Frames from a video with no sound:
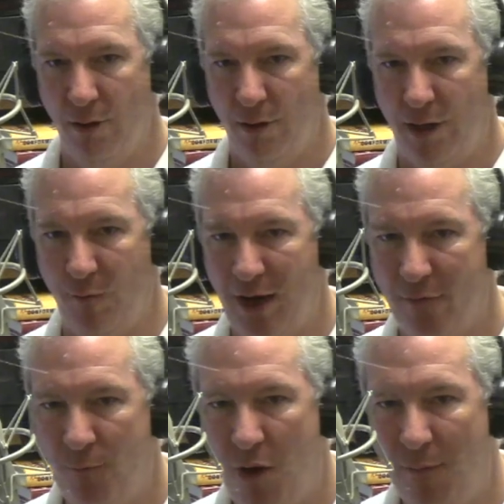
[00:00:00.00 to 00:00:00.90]
And we
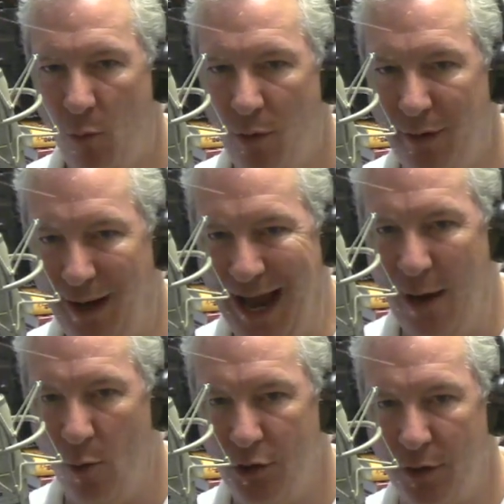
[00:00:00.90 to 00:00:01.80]
have a problem with
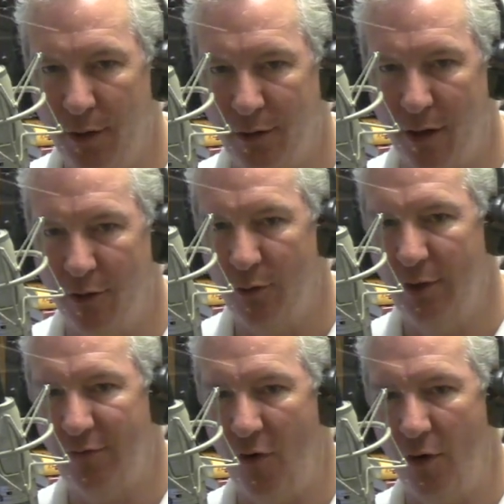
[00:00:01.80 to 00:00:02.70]
language in this
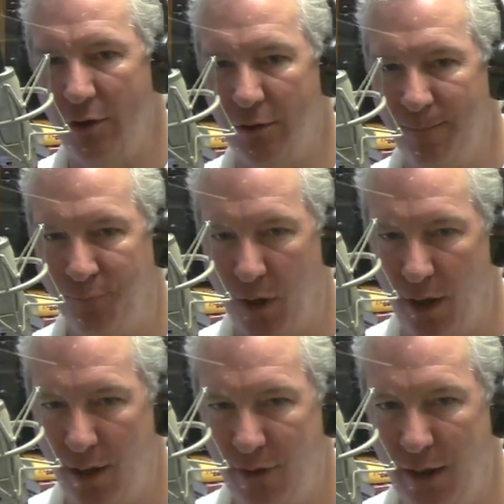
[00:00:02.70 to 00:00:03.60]
country as far as a
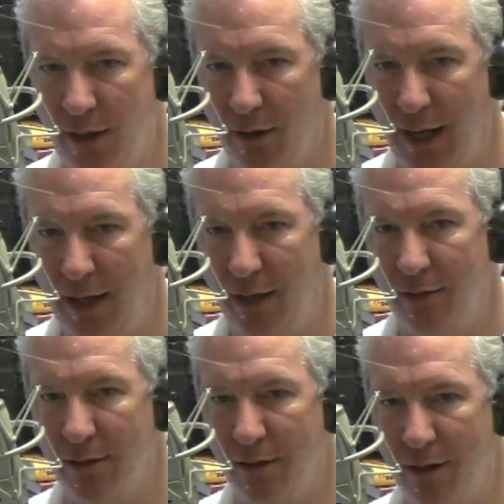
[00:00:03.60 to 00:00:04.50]
lot of illegal
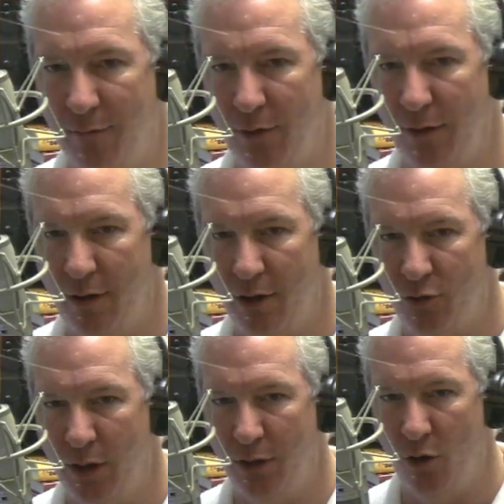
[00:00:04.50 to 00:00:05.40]
aliens that come to the
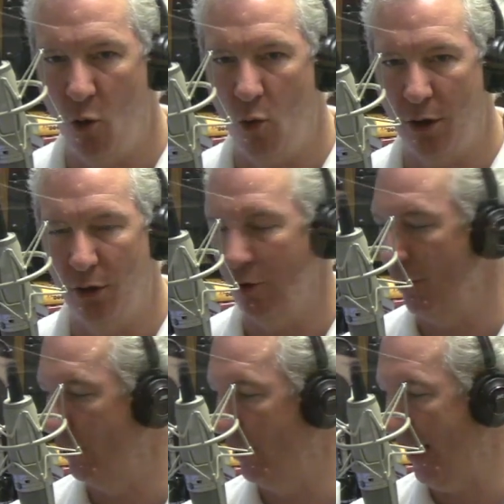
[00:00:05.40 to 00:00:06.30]
country and don't want to
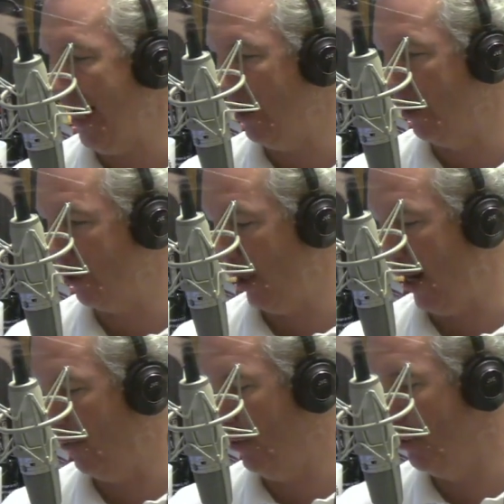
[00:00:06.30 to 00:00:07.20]
learn the English
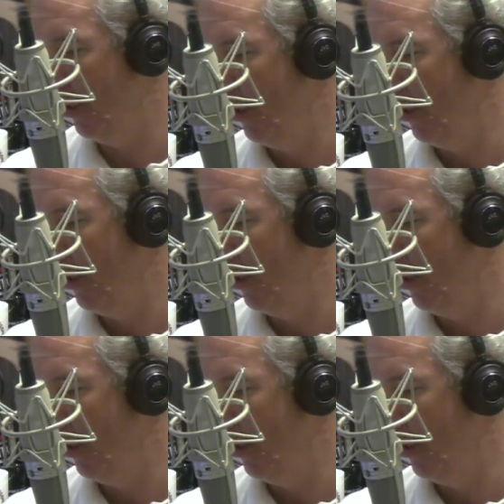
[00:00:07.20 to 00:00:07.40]
language.